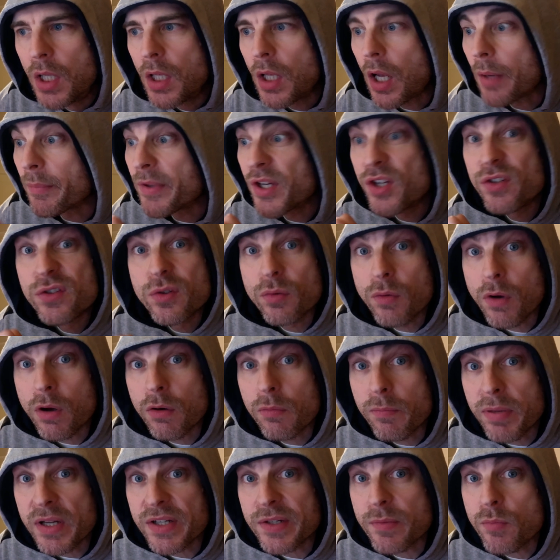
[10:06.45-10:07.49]
I'm going to do a whole
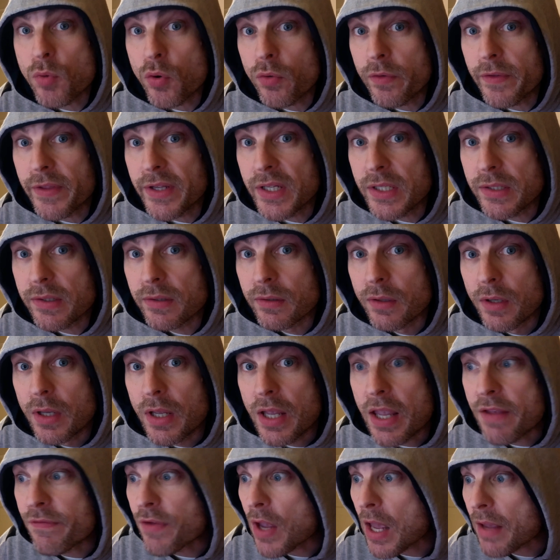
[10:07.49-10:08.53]
bunch more of these. If you